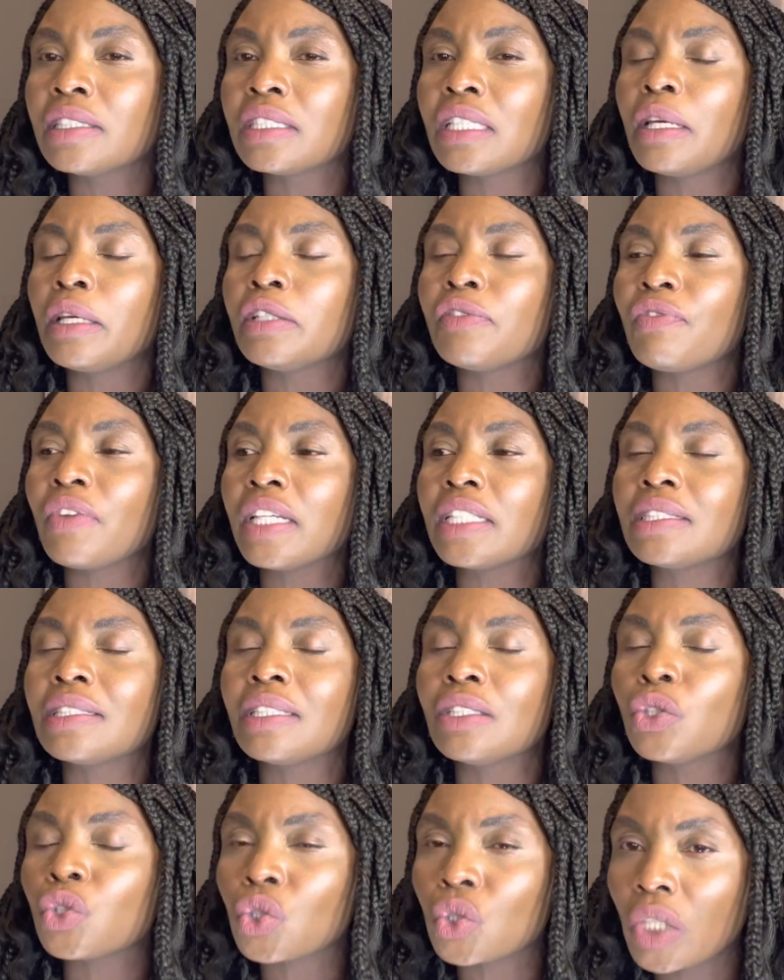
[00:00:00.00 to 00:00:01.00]
they invest
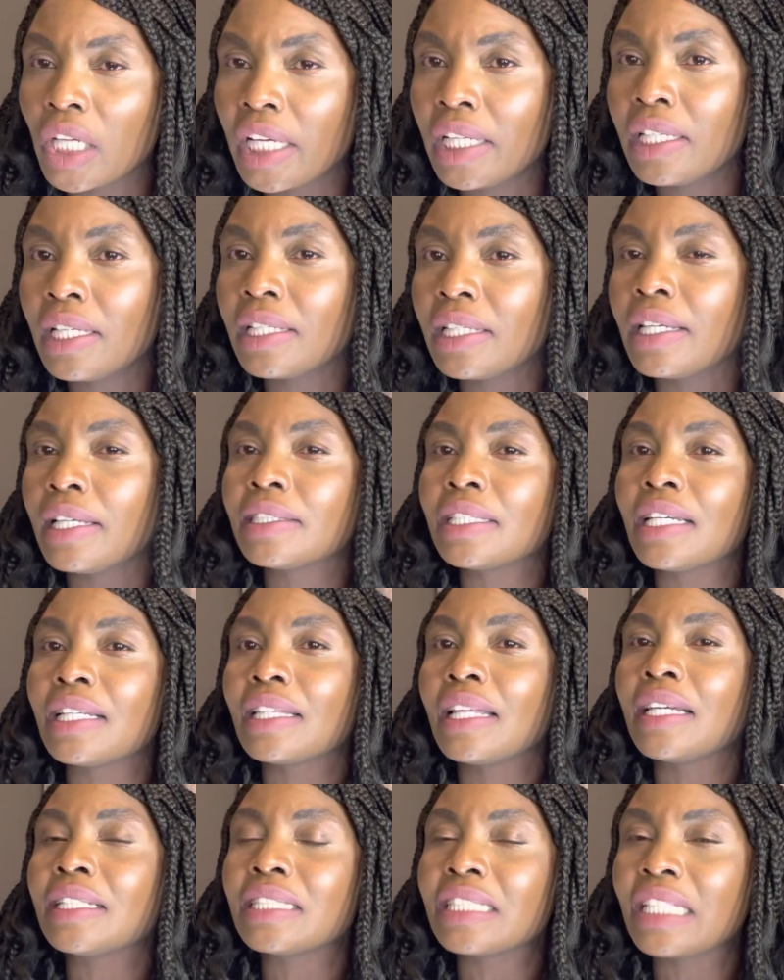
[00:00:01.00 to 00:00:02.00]
in training, they take
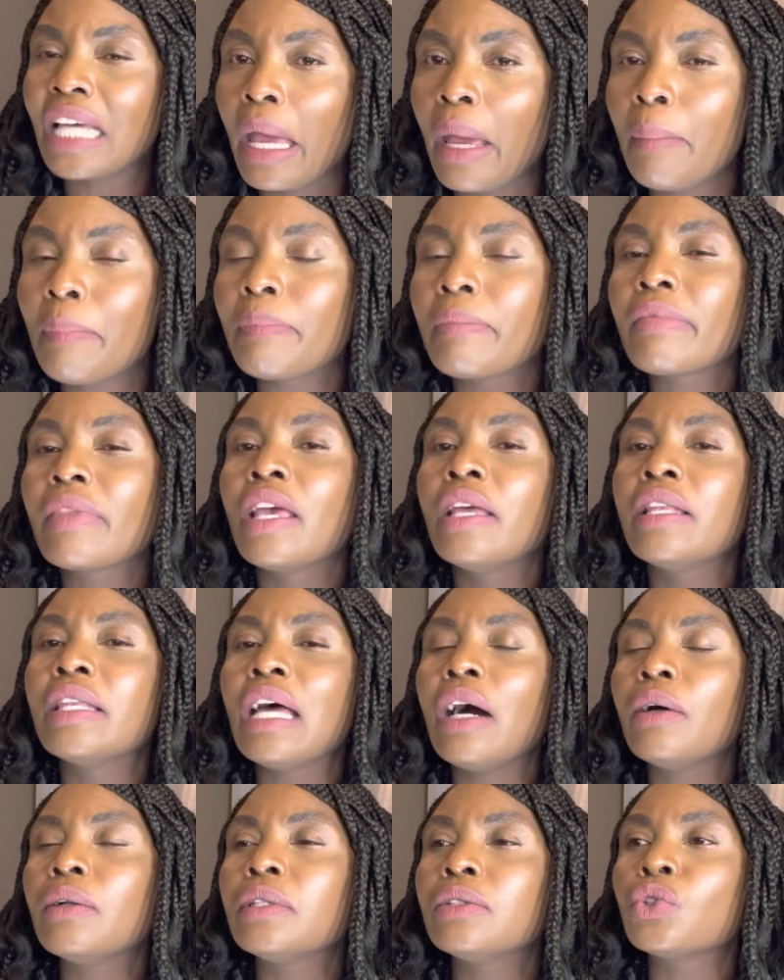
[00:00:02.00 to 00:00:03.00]
their time
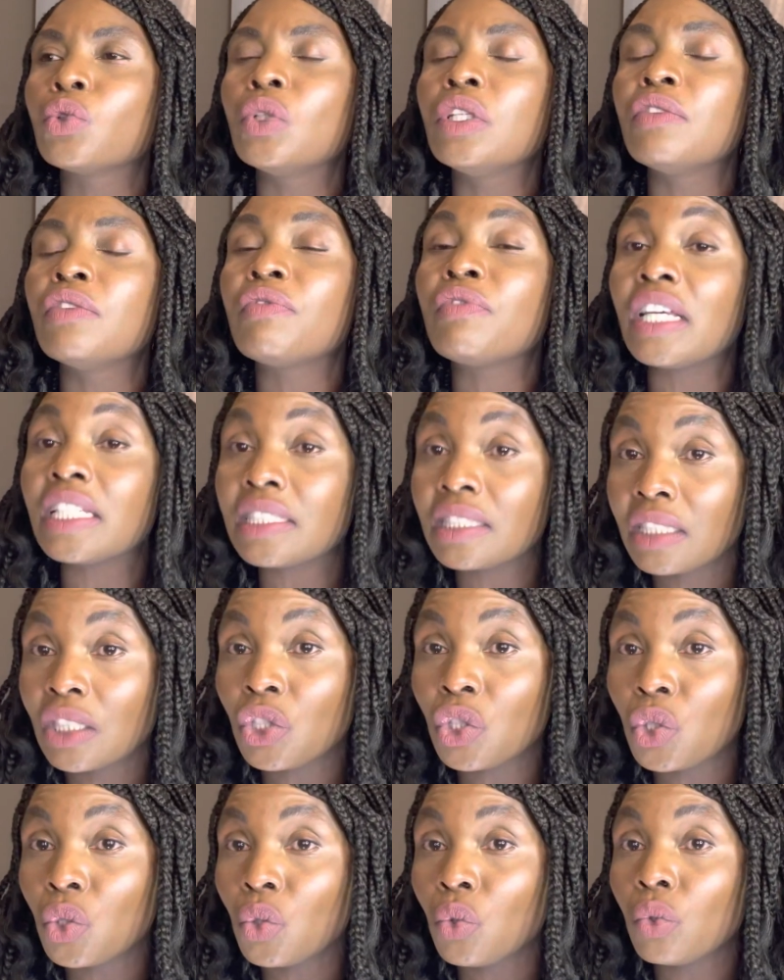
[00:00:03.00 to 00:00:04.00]
now to invest
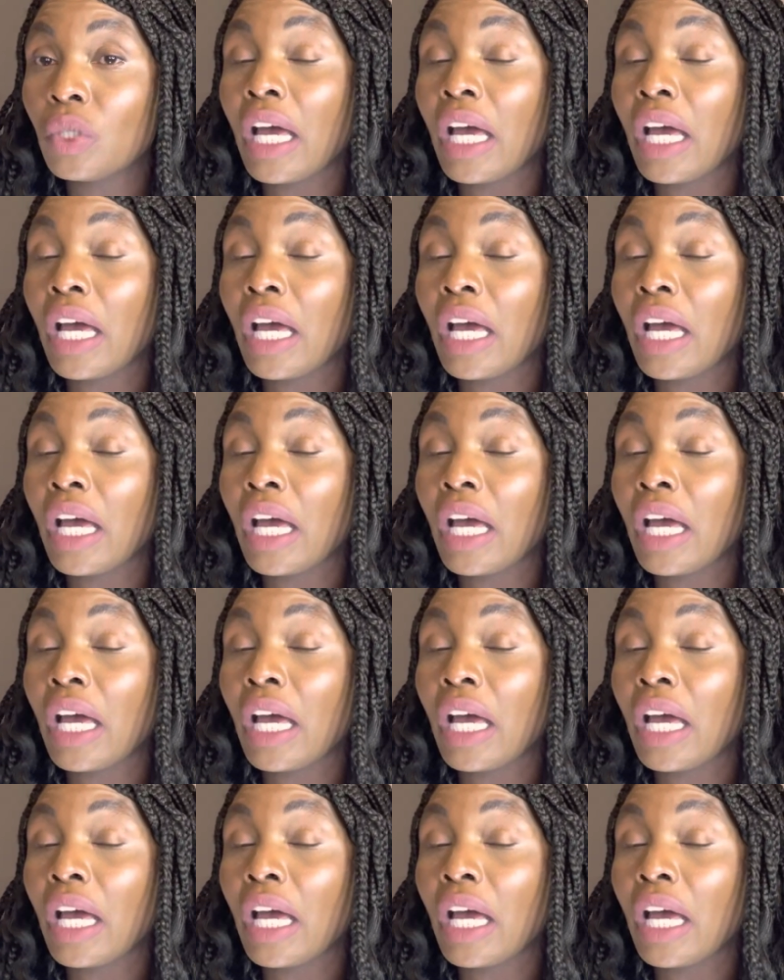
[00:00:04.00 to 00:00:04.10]
in you.